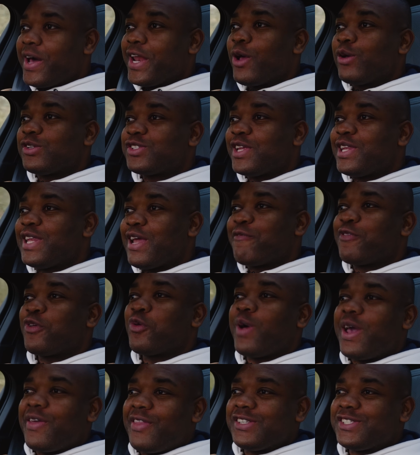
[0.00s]
and I also love the
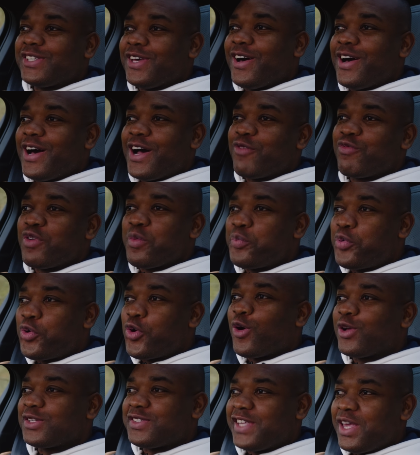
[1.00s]
way this car
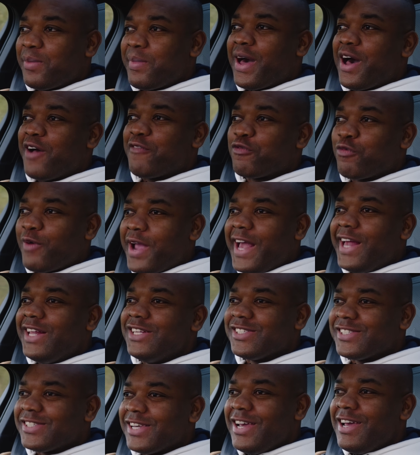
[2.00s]
reports the amount of
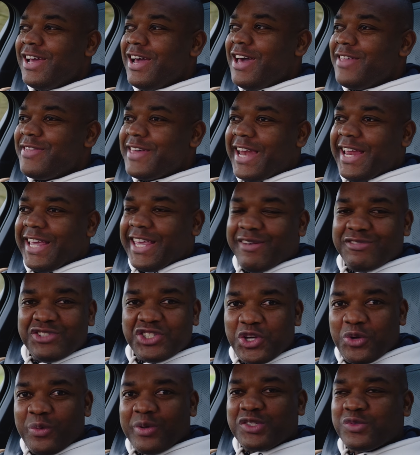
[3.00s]
range that it gives
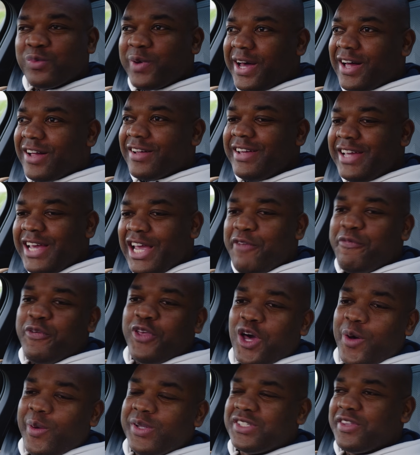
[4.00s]
you as well. If you
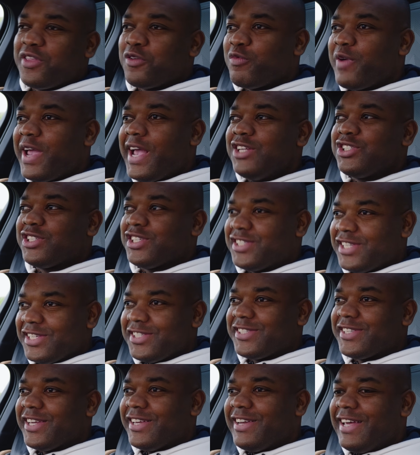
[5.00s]
go into the range
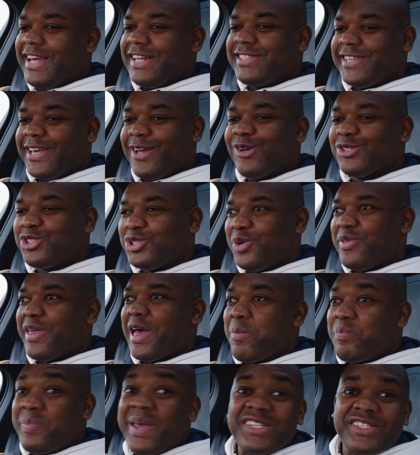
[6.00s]
assistant, it tells you
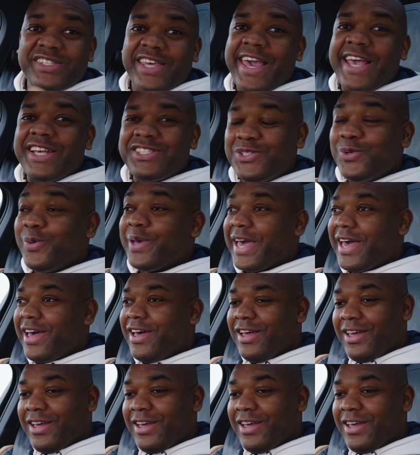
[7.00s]
that best case you'll get